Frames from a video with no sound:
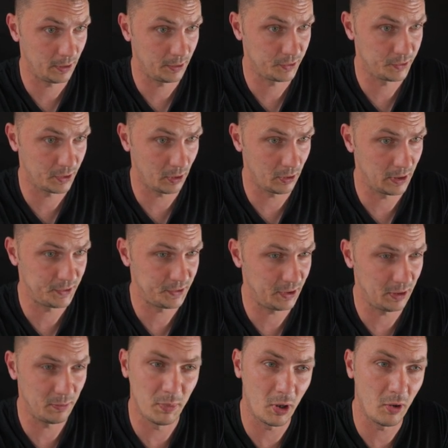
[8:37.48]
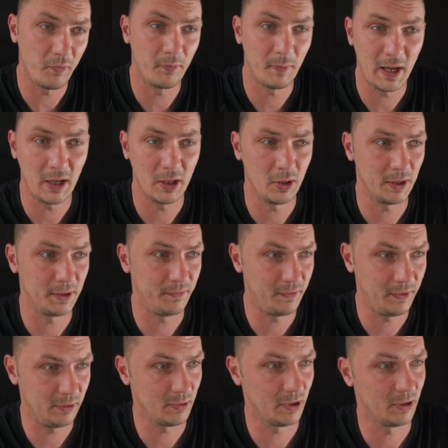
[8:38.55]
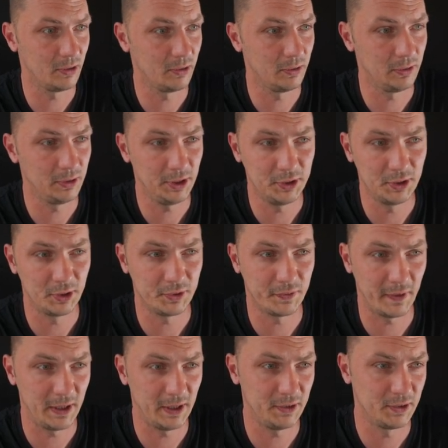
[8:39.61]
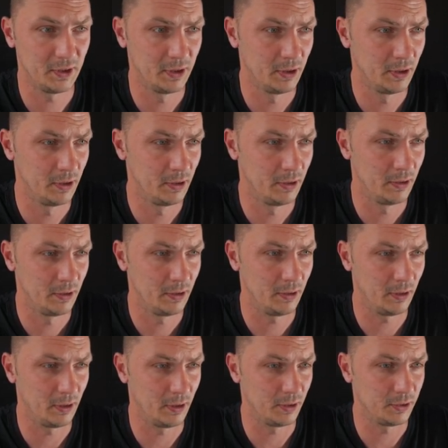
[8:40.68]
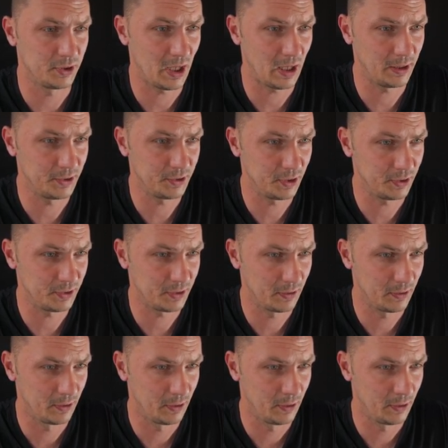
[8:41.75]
So let's see, both male and female leaders face uh, challenges.